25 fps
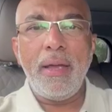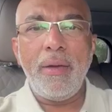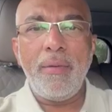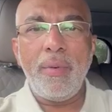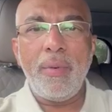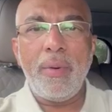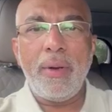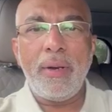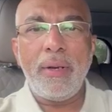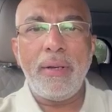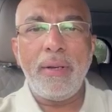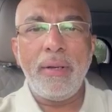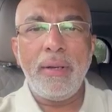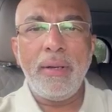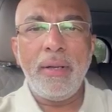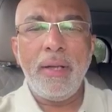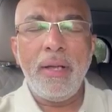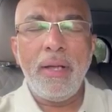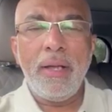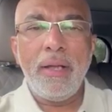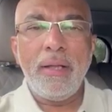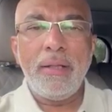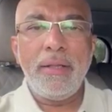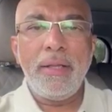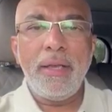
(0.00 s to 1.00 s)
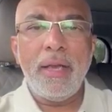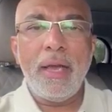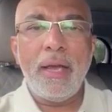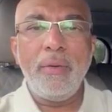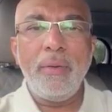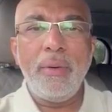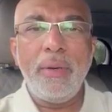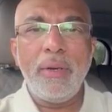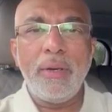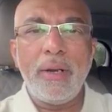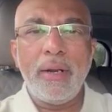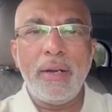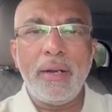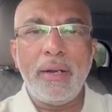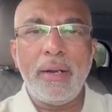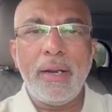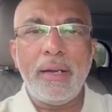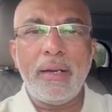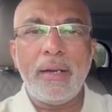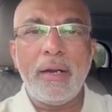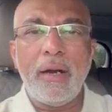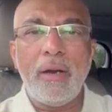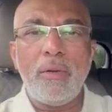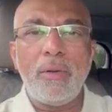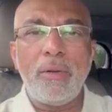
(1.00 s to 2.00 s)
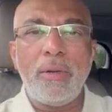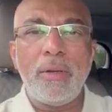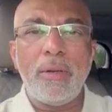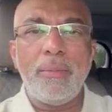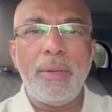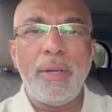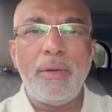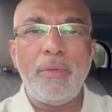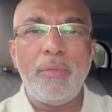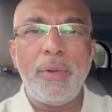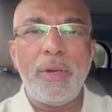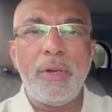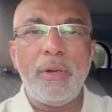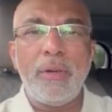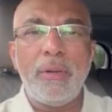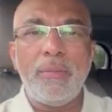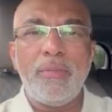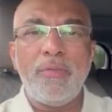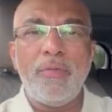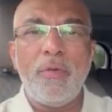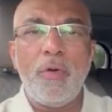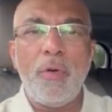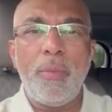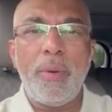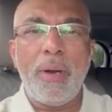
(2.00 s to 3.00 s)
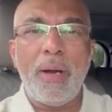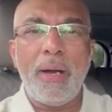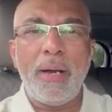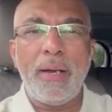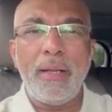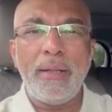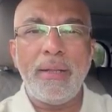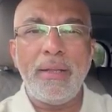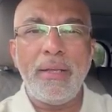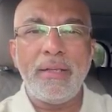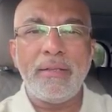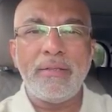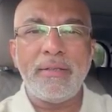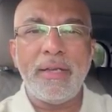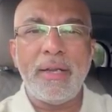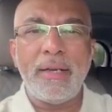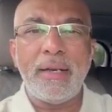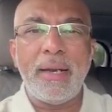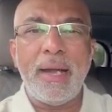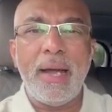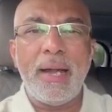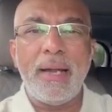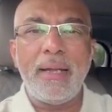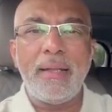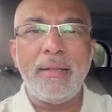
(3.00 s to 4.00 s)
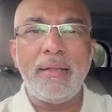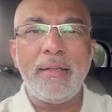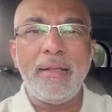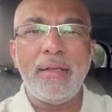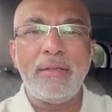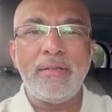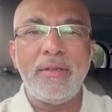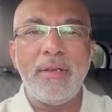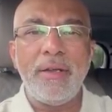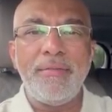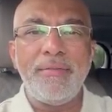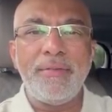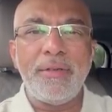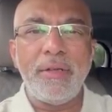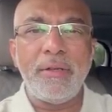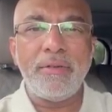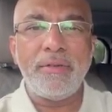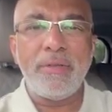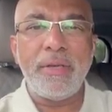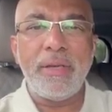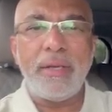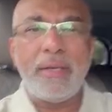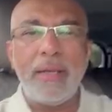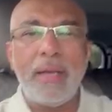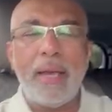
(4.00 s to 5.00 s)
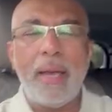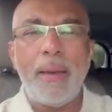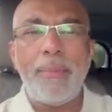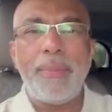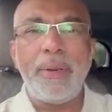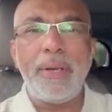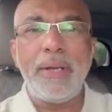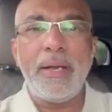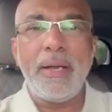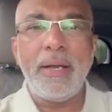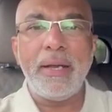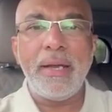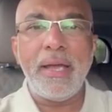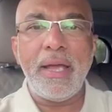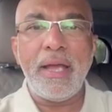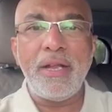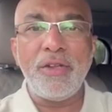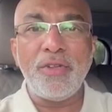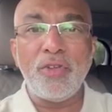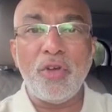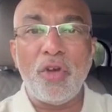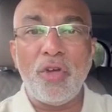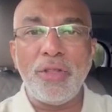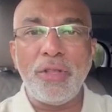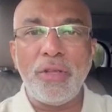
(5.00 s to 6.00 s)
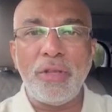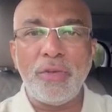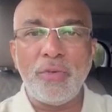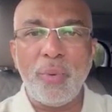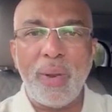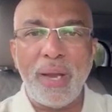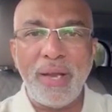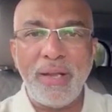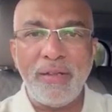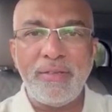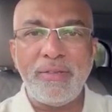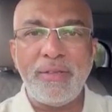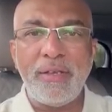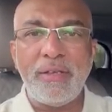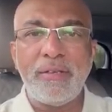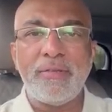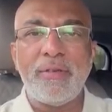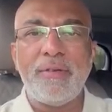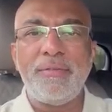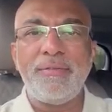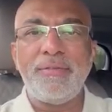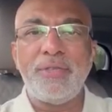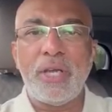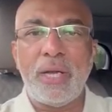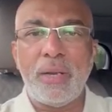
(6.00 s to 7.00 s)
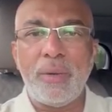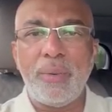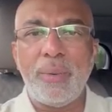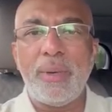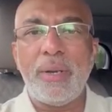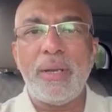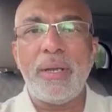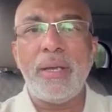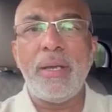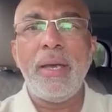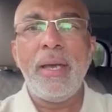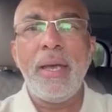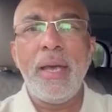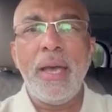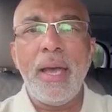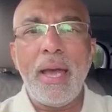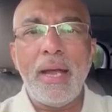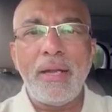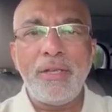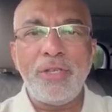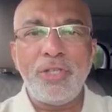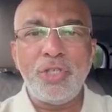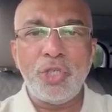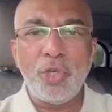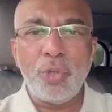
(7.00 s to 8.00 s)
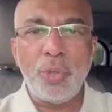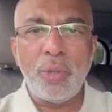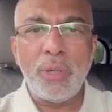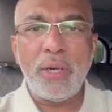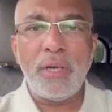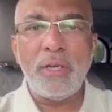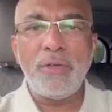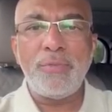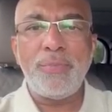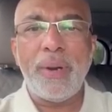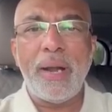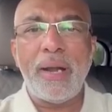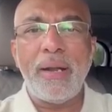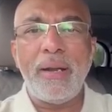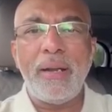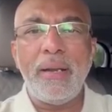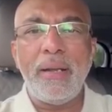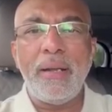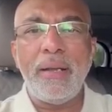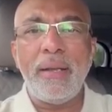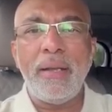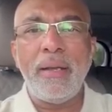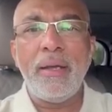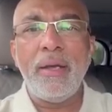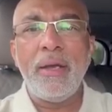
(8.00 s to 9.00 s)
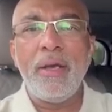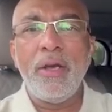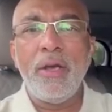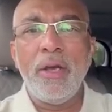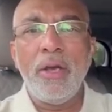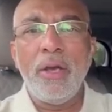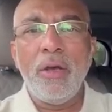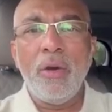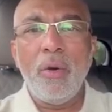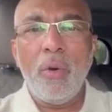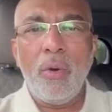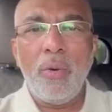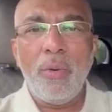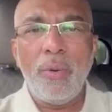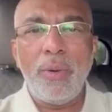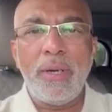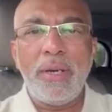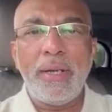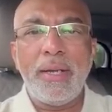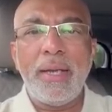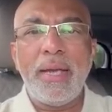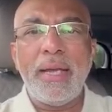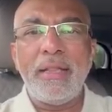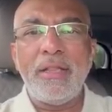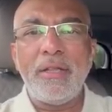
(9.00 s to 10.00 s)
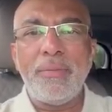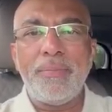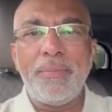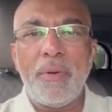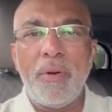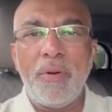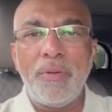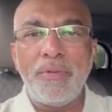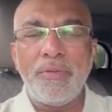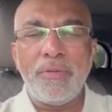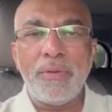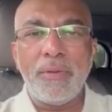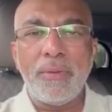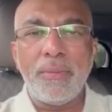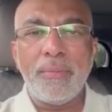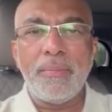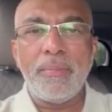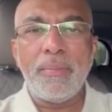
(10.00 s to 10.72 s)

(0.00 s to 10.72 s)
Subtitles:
everyone. The annual cricket encounter between former Anandians and Nalandians lives in Sydney, happening again on the 26th of January at Jonas Bradley Oval in the Ponds.